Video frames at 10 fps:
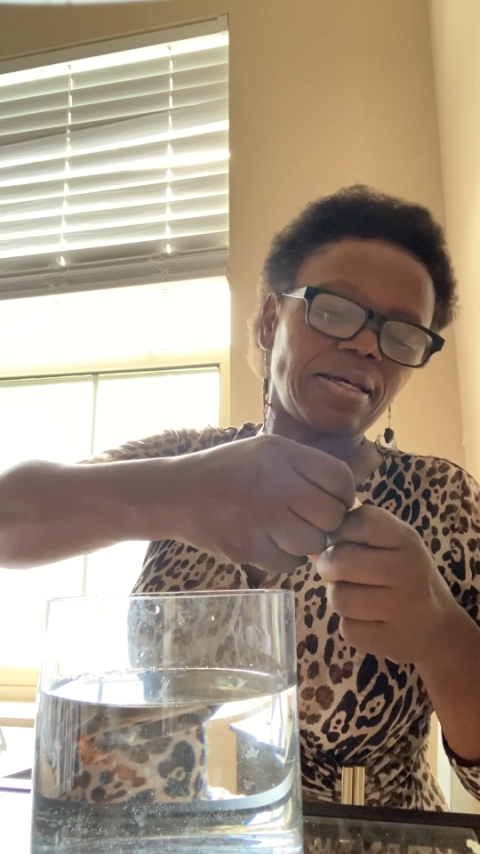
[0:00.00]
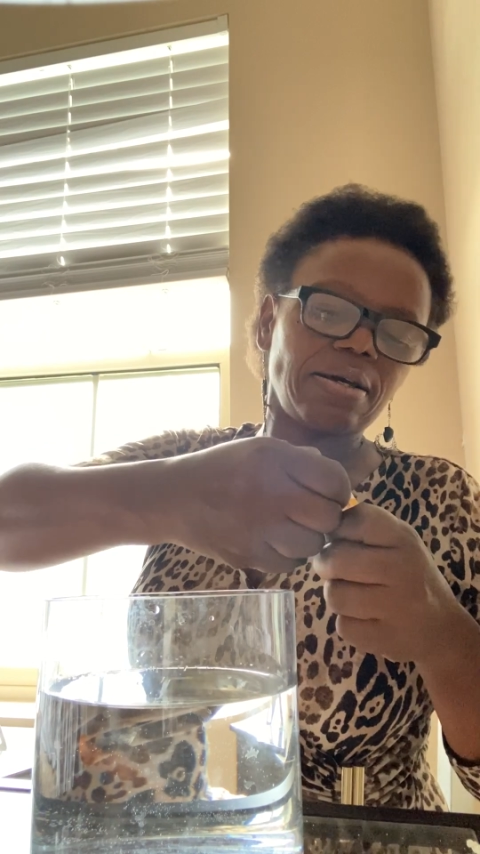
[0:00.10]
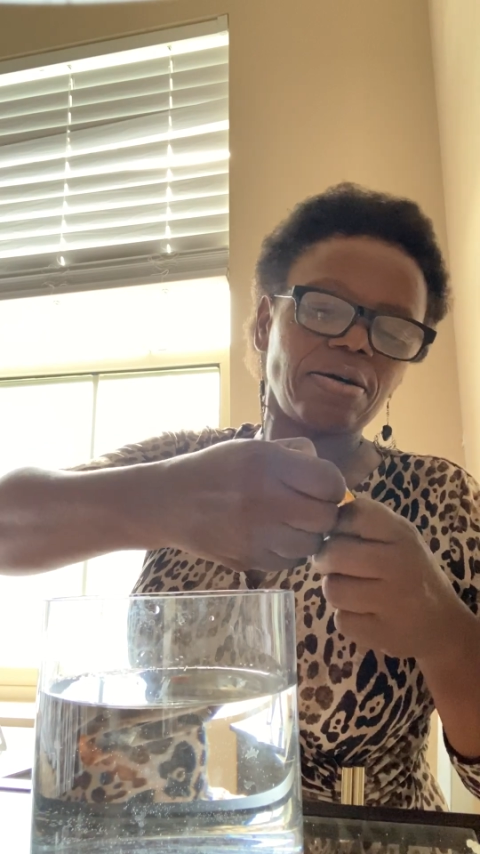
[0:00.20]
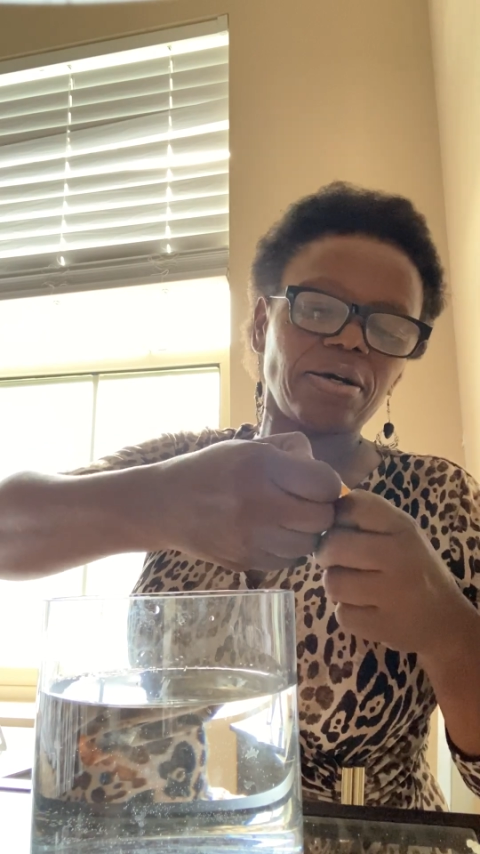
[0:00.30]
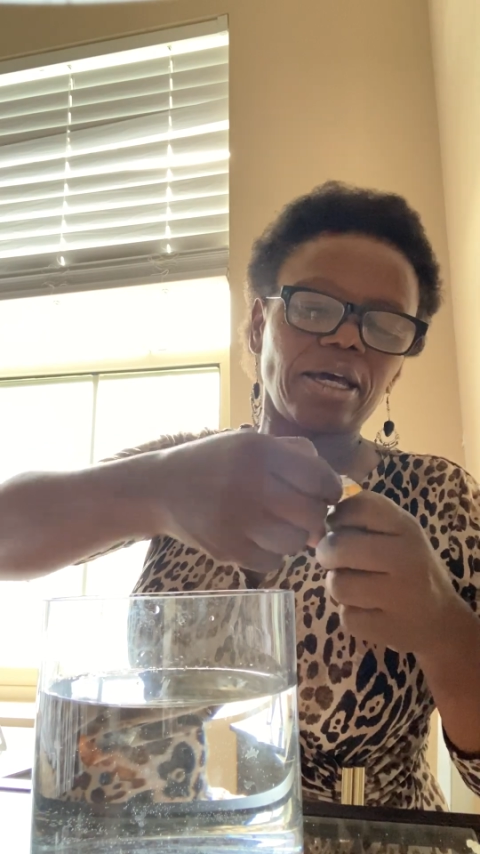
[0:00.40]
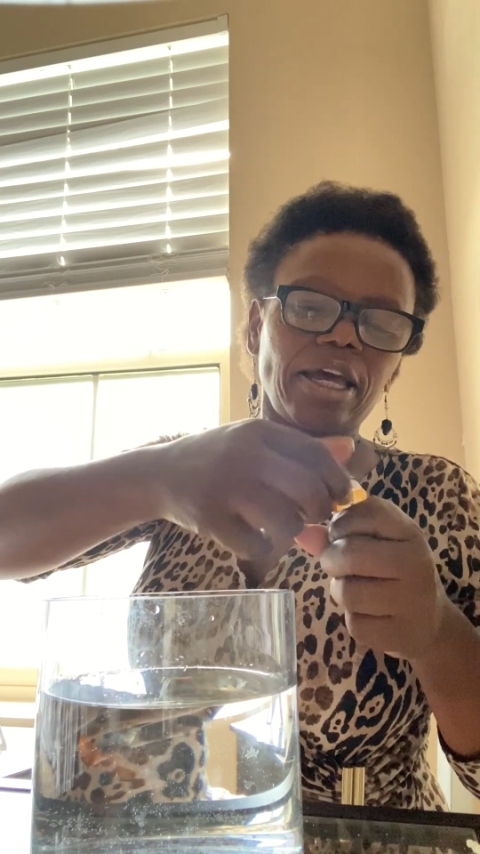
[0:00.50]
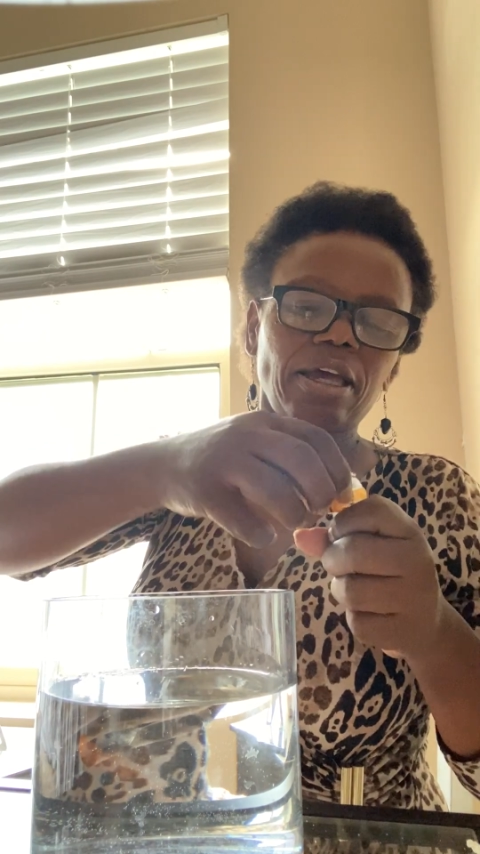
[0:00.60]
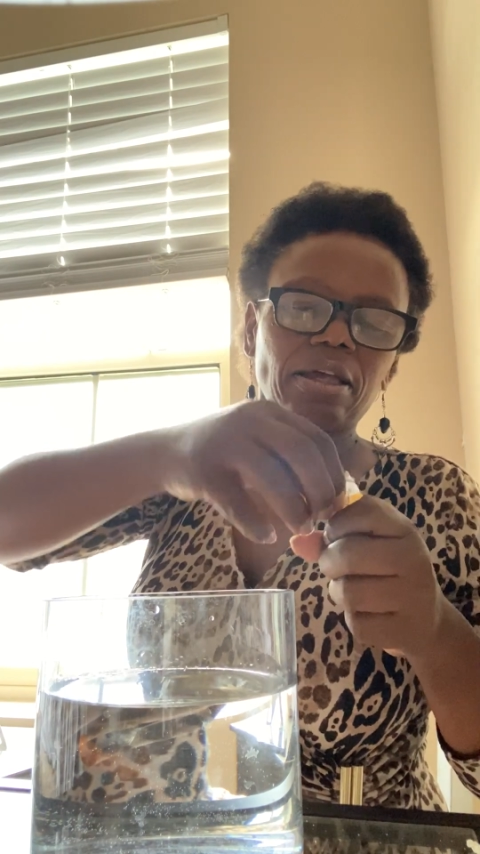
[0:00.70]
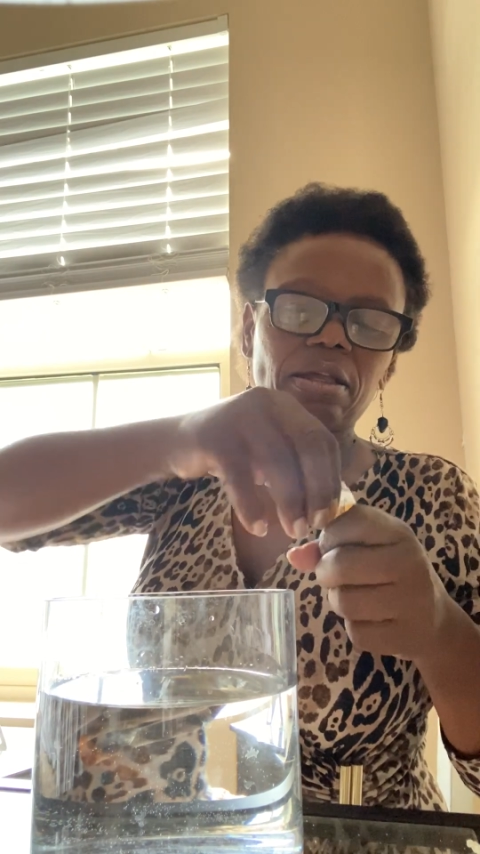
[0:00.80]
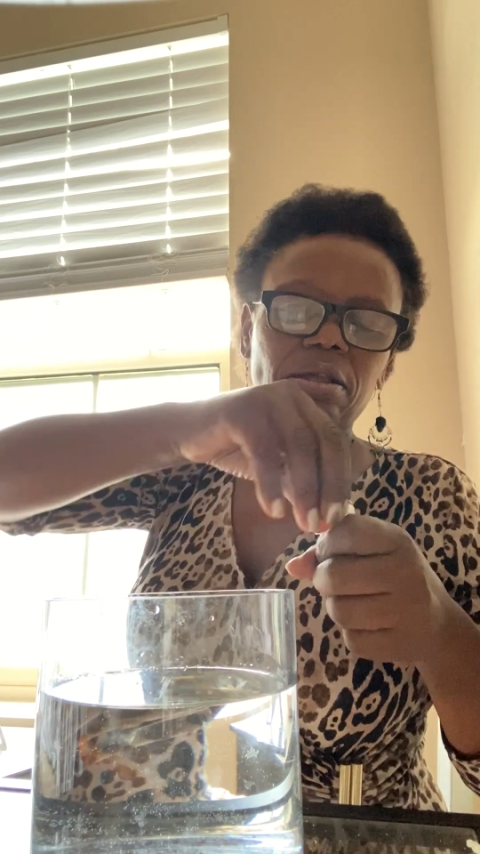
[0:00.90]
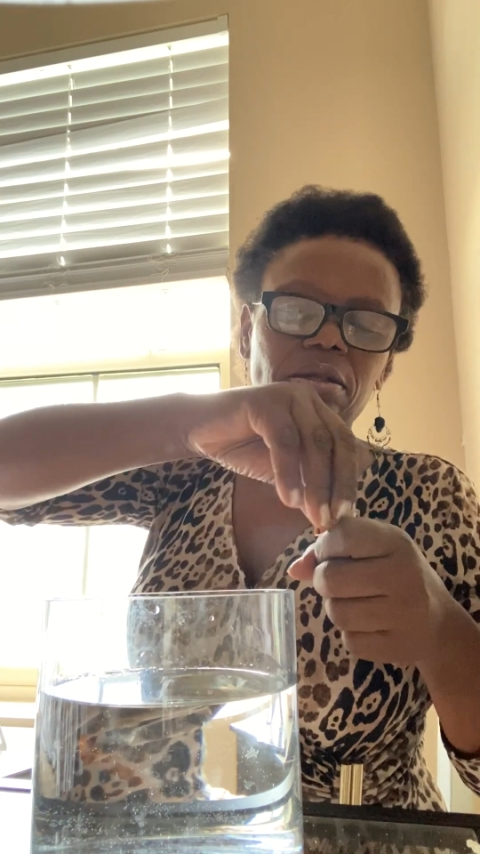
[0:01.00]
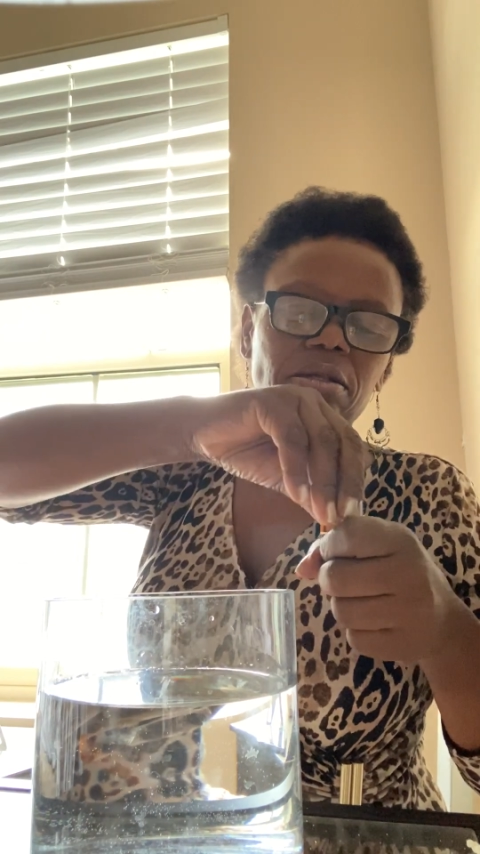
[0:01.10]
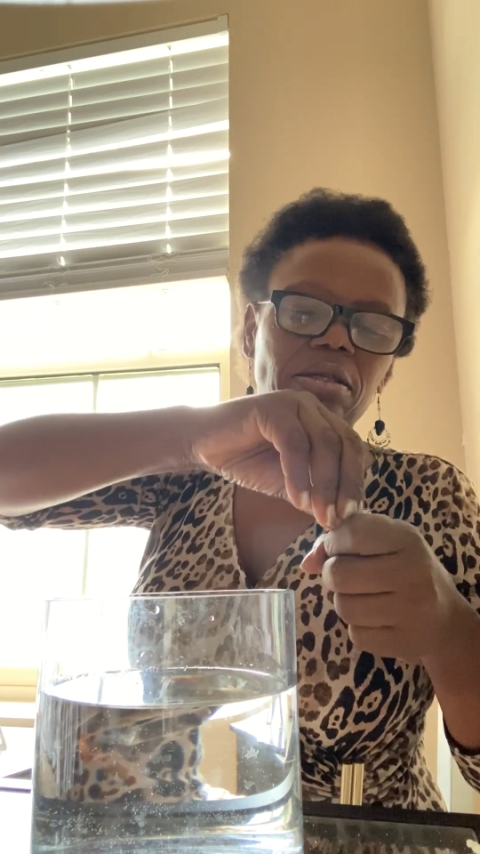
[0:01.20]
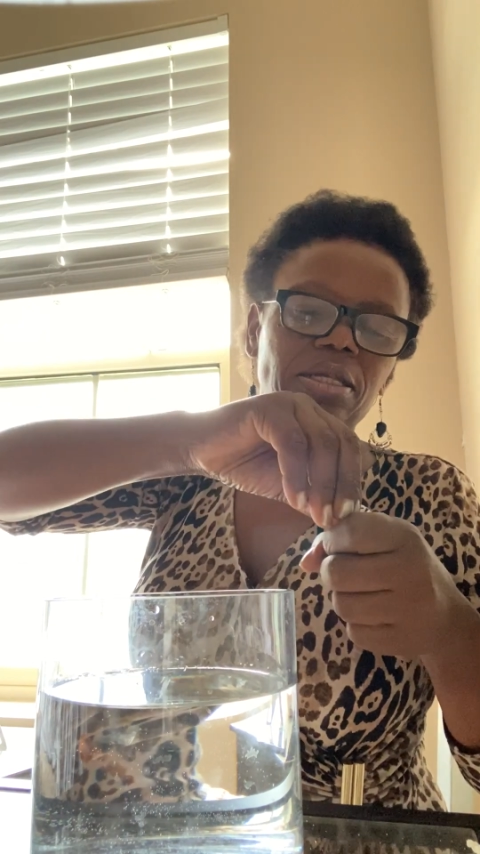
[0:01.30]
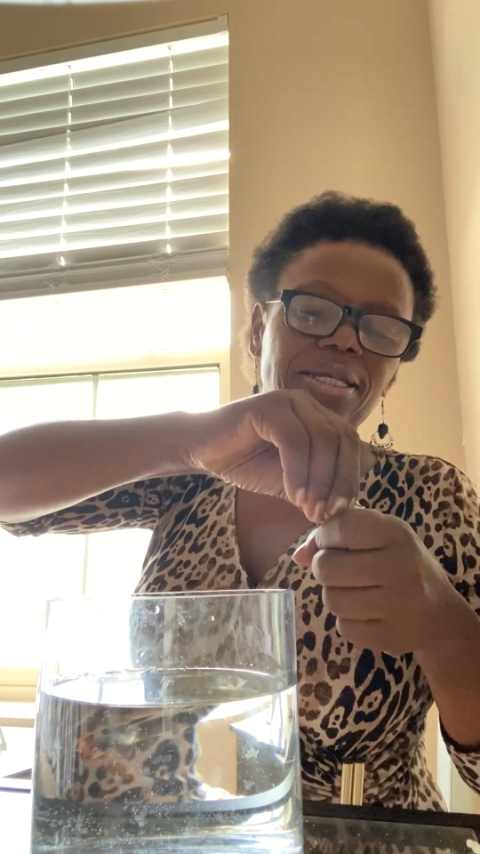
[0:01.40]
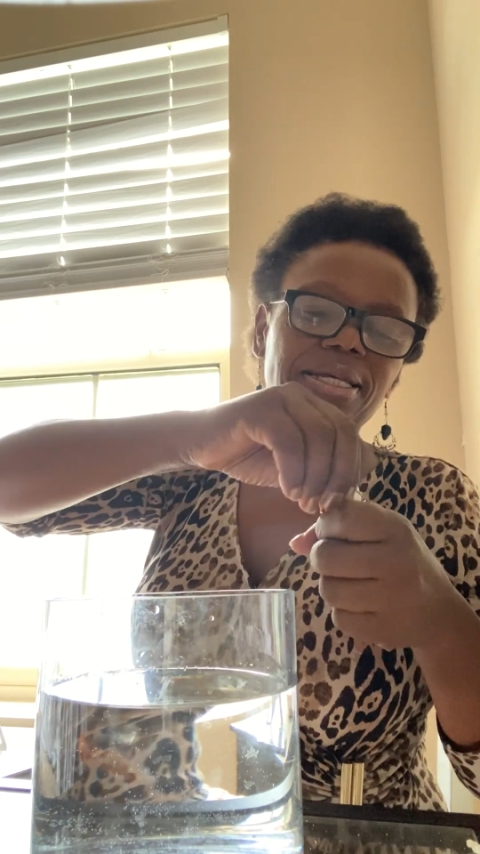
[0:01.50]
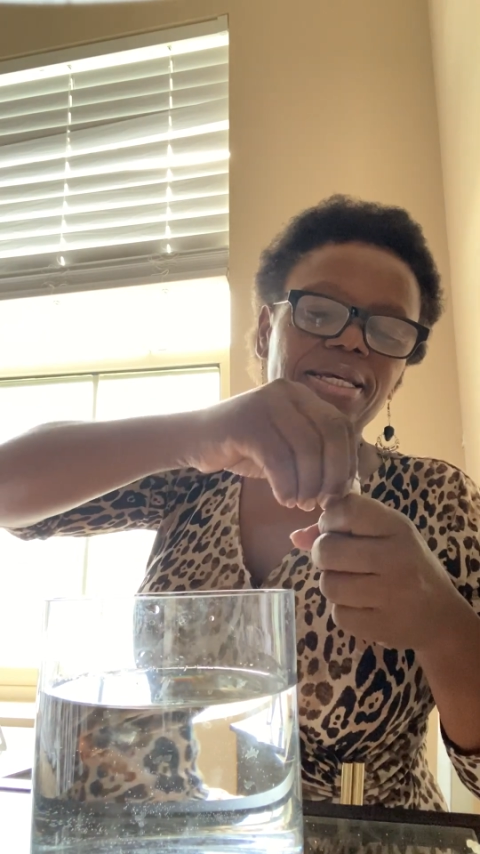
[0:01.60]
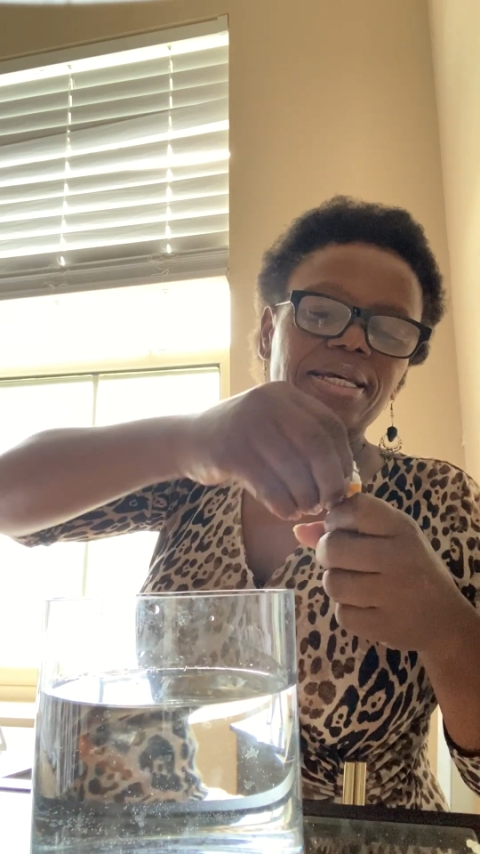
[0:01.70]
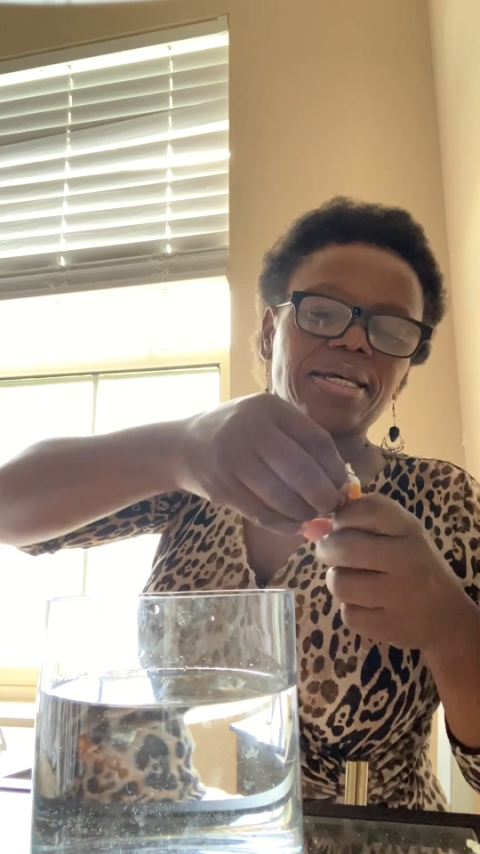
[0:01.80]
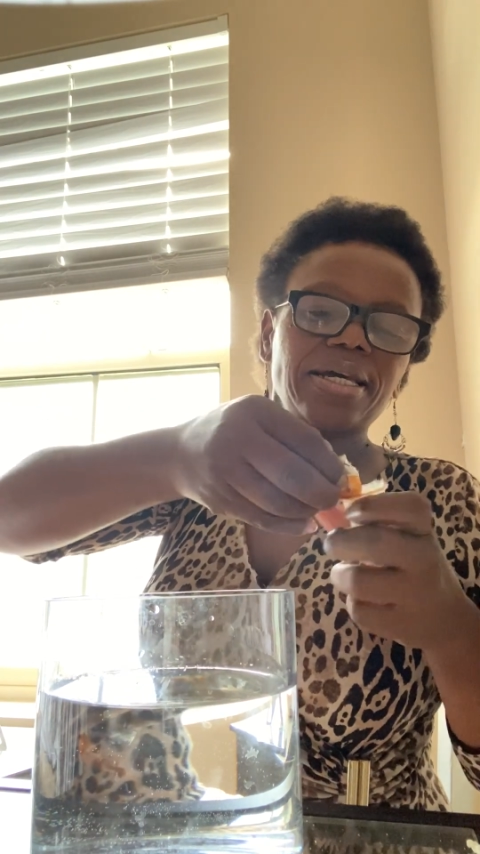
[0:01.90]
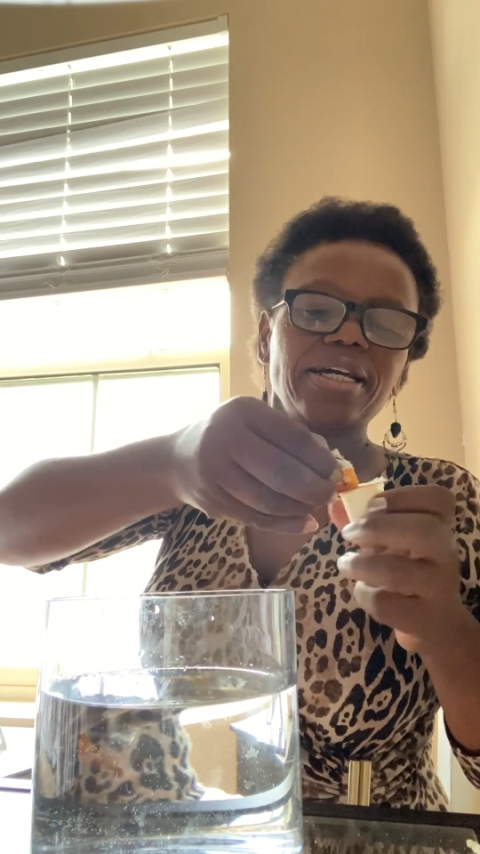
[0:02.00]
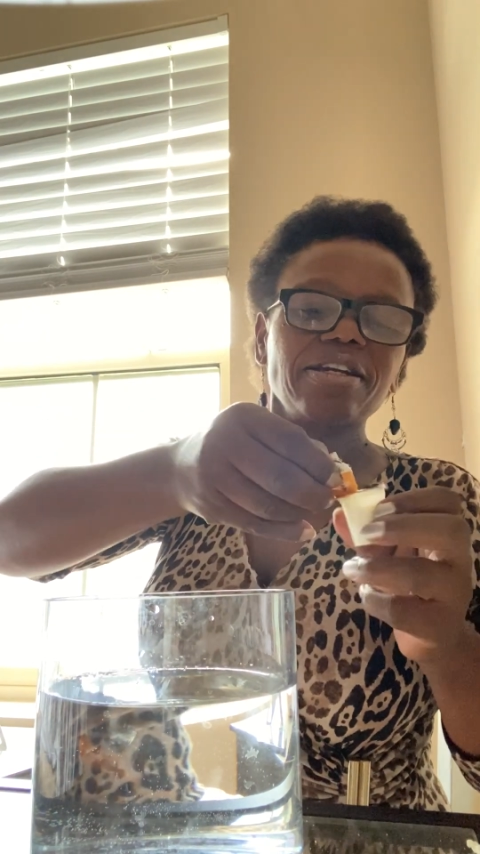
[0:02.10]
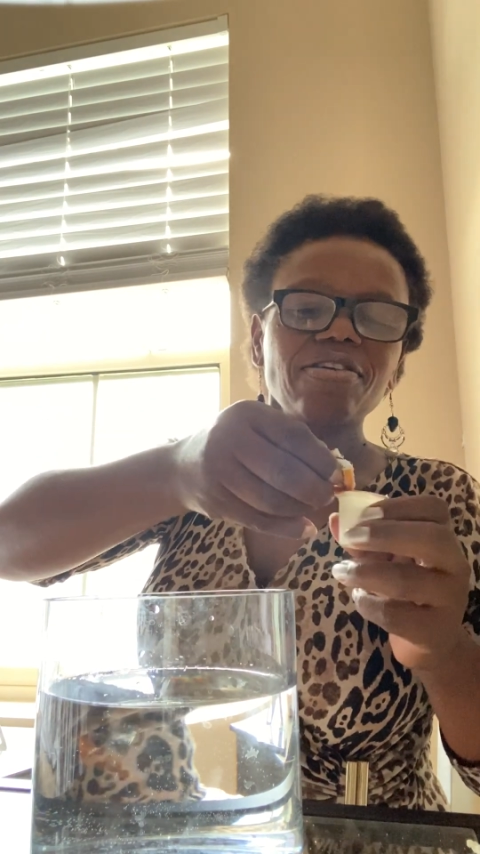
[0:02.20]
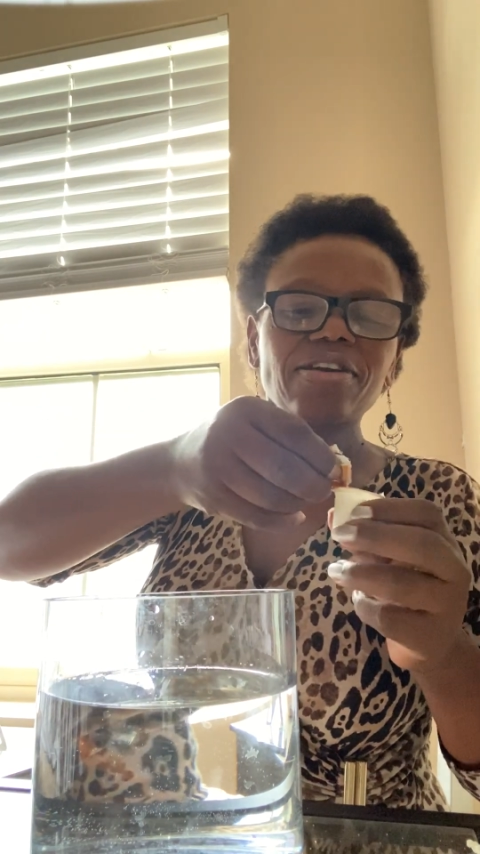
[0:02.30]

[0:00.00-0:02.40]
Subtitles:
Okay. Now